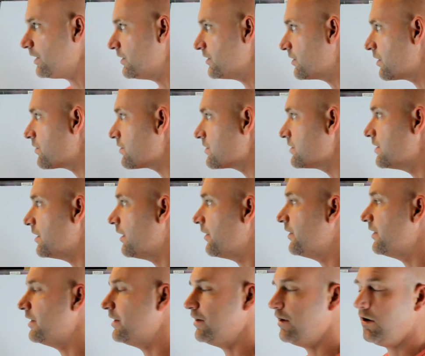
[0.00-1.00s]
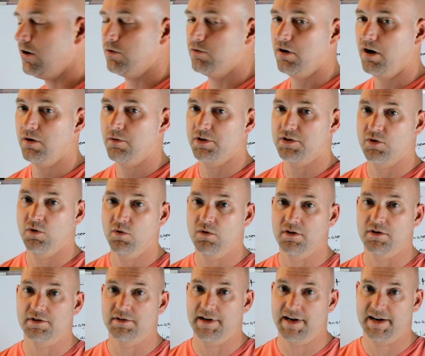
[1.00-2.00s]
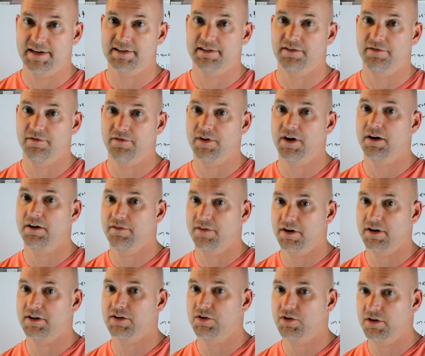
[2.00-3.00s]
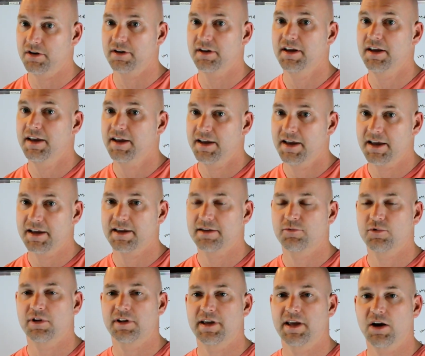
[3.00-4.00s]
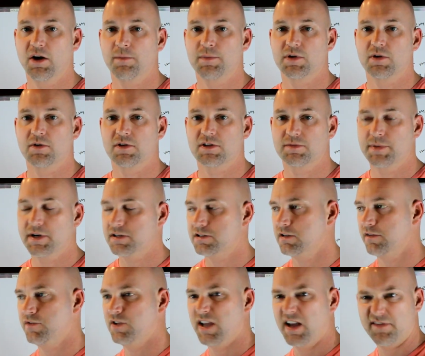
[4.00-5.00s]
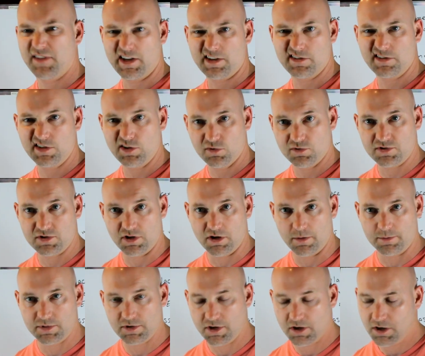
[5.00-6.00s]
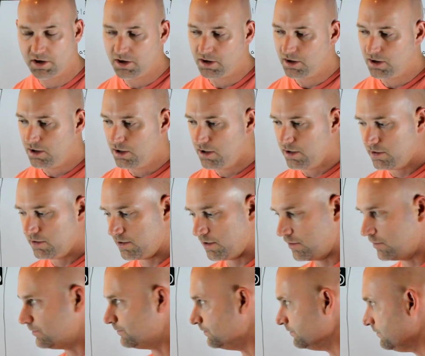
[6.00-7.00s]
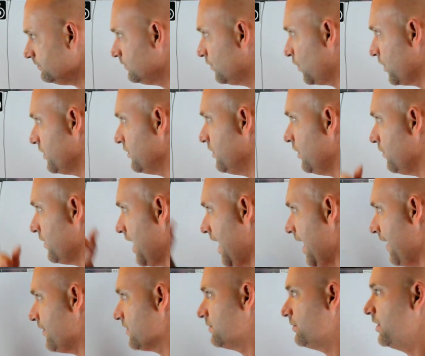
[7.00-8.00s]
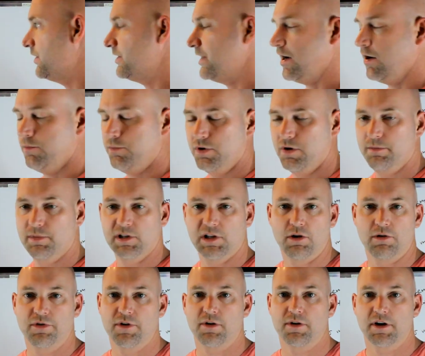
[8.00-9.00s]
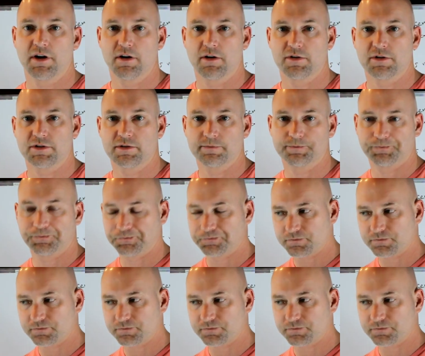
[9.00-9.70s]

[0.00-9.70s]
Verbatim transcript: So there's nothing at all wrong with corners. They're actually very, very good and can really help you, especially if you have like sealed subs, you know, where you don't have as much output below 30 hertz,